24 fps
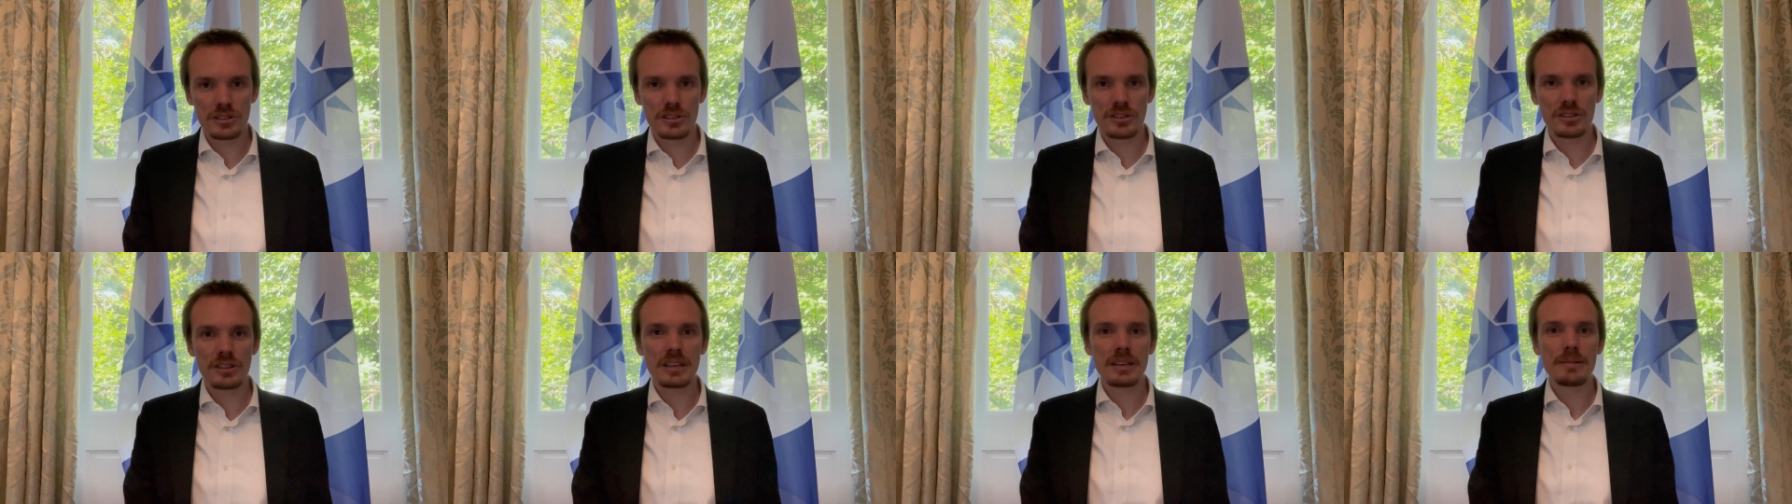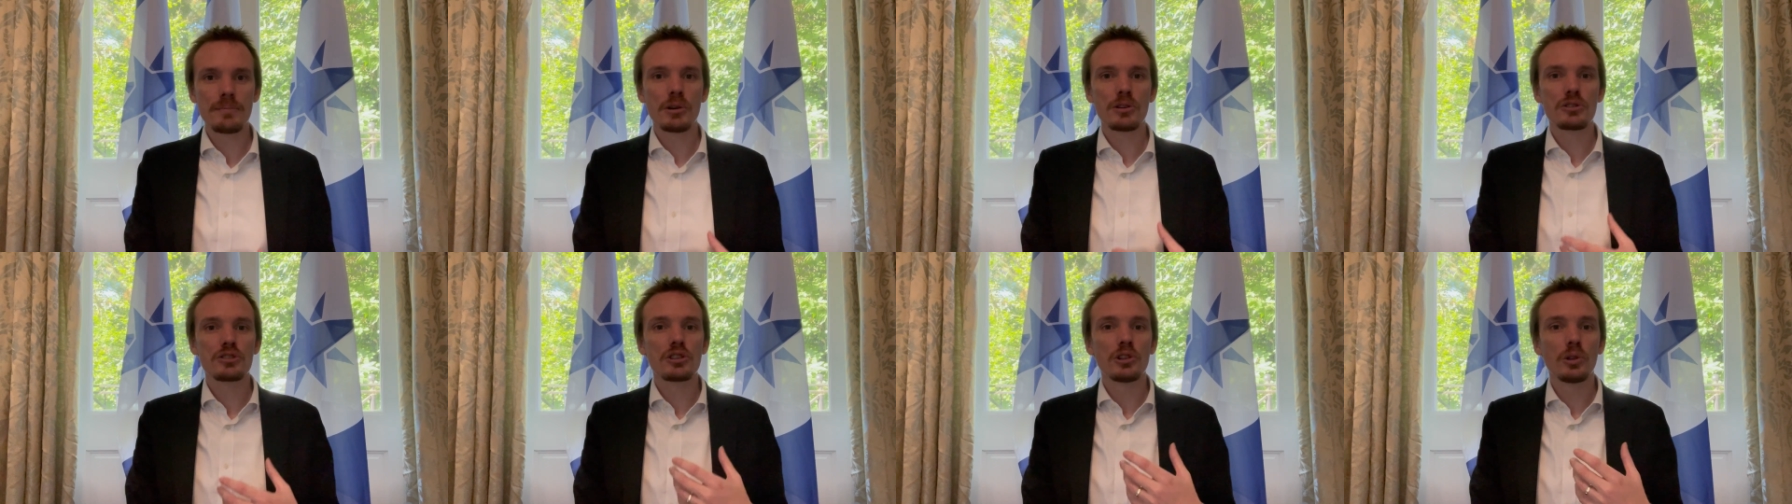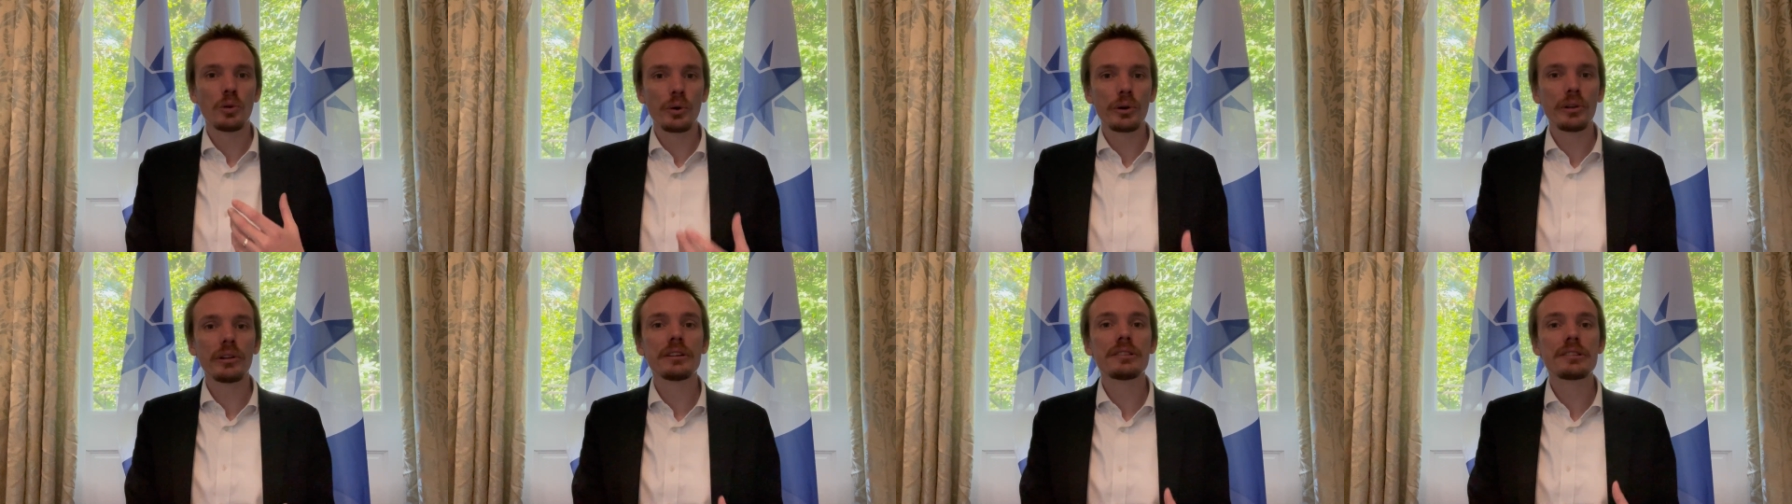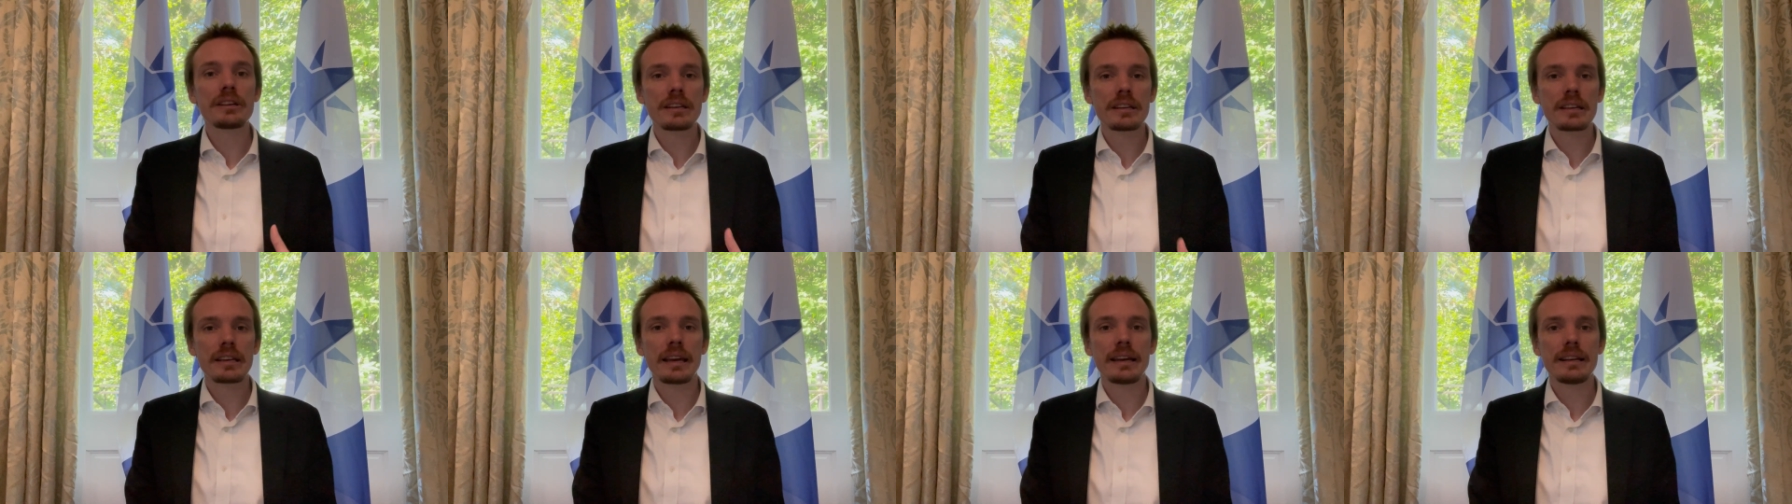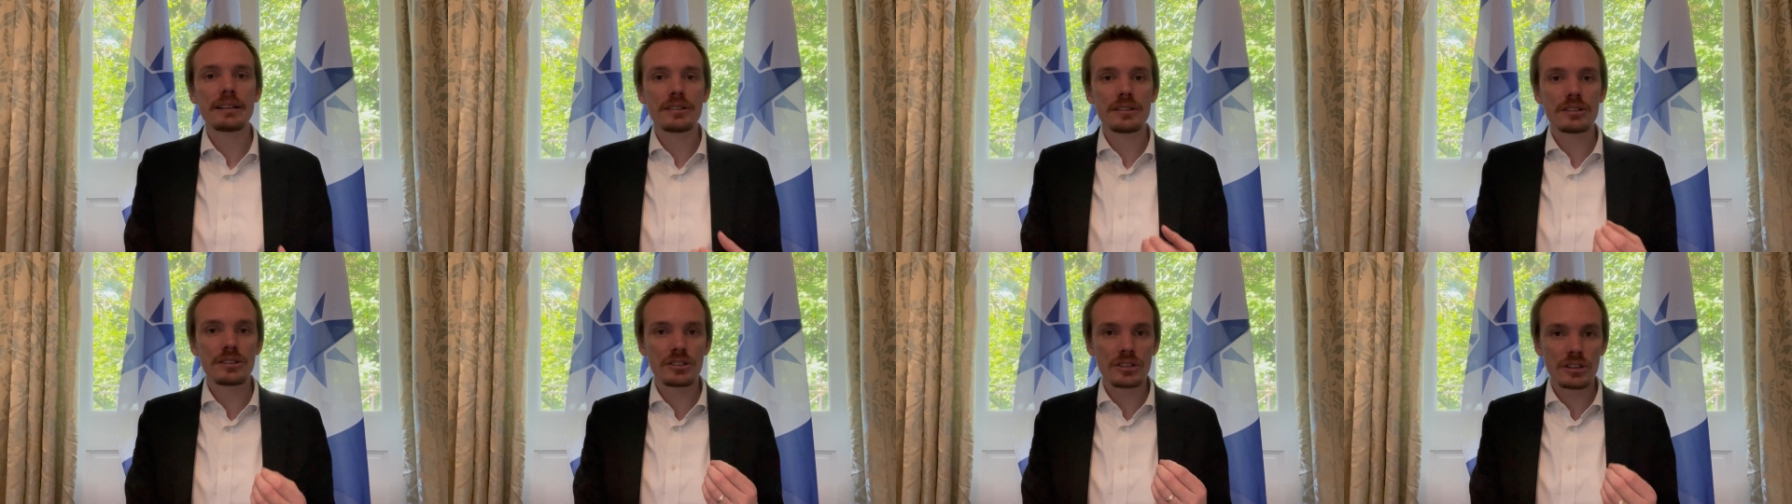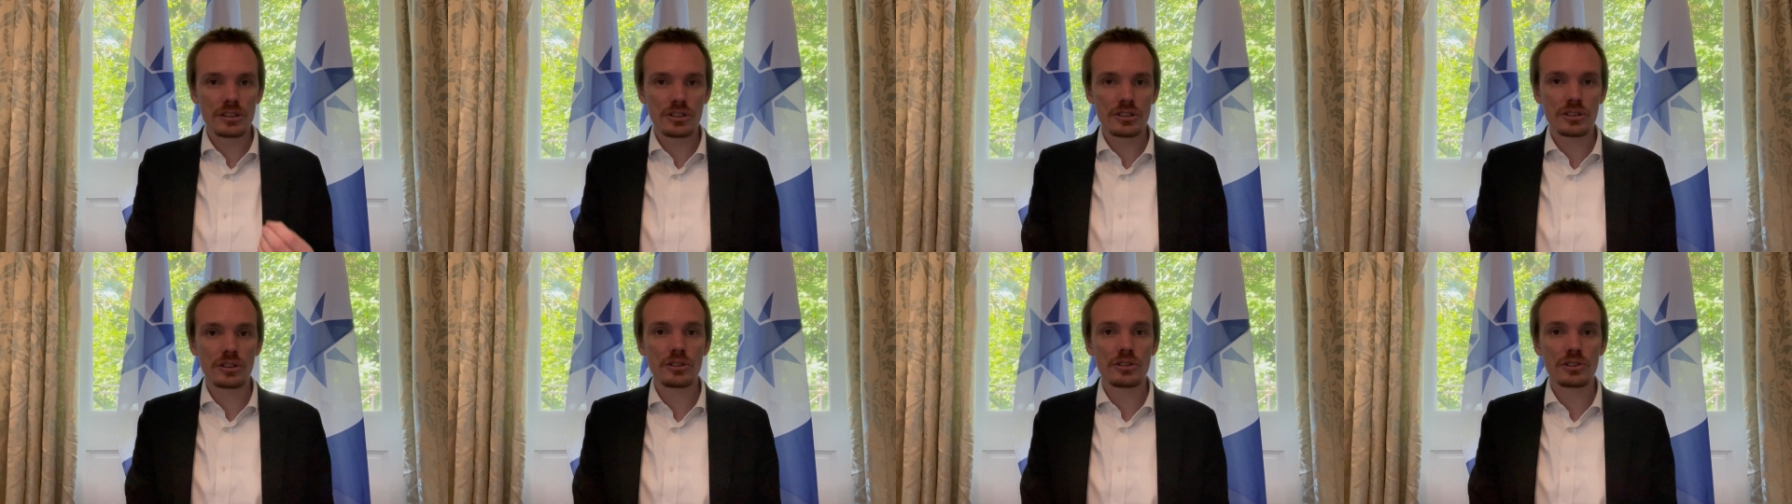the most loyal and dedicated
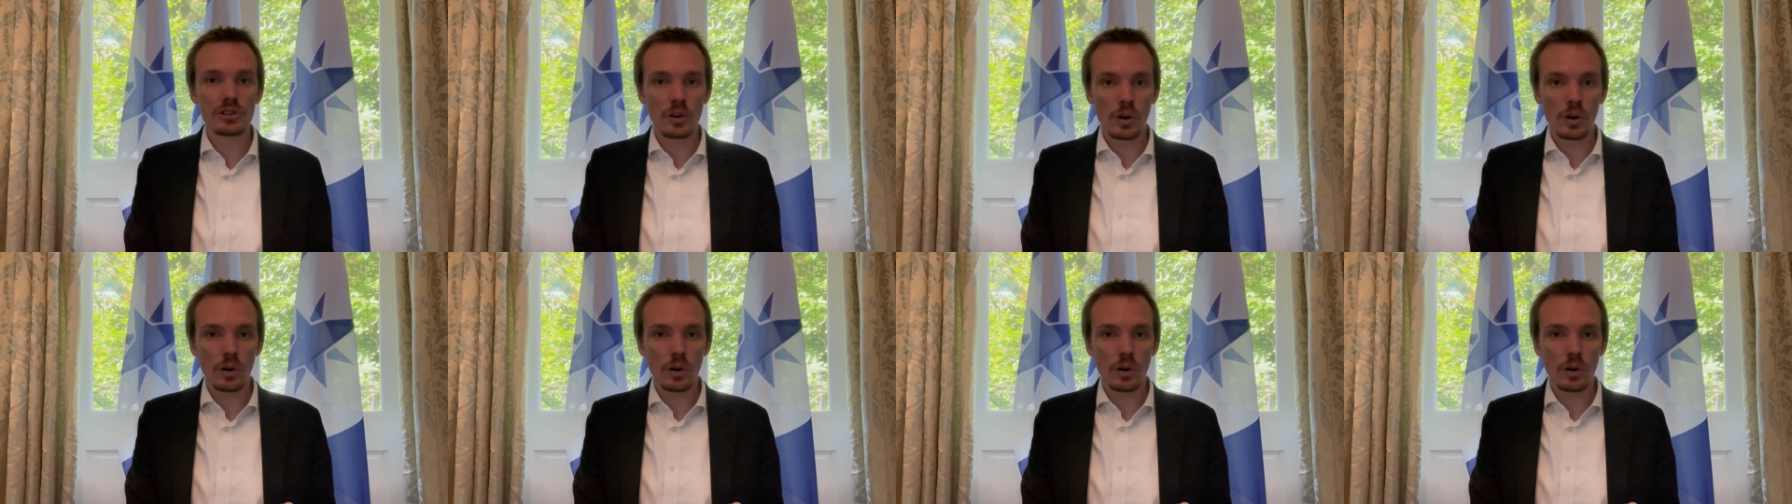citizens